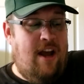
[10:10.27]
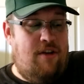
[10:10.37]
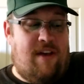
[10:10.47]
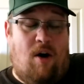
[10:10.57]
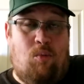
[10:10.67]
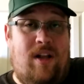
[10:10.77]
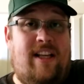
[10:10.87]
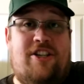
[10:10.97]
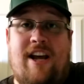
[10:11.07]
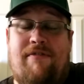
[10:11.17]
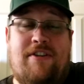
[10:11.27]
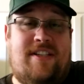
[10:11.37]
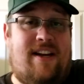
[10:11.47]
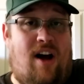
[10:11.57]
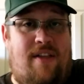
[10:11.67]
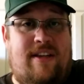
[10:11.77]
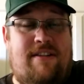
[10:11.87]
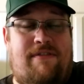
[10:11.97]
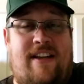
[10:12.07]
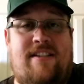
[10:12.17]
You got Willie Jefferson on the
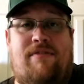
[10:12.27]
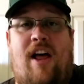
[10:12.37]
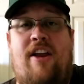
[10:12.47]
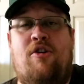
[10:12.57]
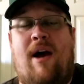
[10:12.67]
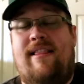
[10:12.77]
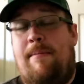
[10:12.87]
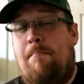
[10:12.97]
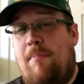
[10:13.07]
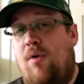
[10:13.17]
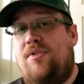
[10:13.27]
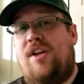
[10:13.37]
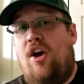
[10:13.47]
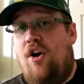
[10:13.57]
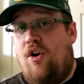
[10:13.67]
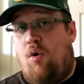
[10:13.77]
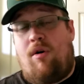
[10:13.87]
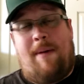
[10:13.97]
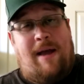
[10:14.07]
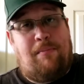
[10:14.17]
defensive line, who had the most
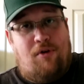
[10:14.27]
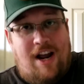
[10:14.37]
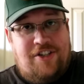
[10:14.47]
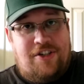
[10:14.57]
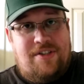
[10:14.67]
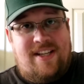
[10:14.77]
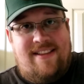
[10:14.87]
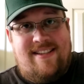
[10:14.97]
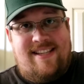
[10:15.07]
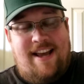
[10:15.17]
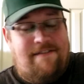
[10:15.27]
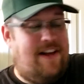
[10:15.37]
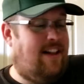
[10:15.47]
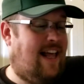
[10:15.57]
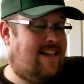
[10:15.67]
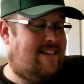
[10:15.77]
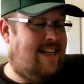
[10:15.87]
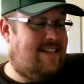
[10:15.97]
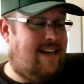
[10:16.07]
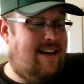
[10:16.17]
quarterback pressures in the C F L last
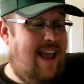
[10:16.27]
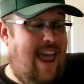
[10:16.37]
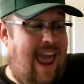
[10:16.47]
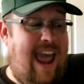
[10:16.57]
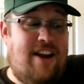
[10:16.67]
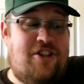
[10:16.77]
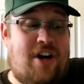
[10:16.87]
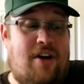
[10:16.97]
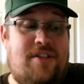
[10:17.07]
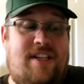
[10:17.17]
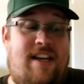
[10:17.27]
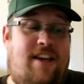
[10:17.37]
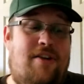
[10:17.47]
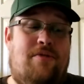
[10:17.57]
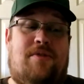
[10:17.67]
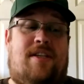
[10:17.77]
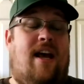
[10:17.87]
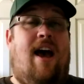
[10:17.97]
season, and Charleston Hughes,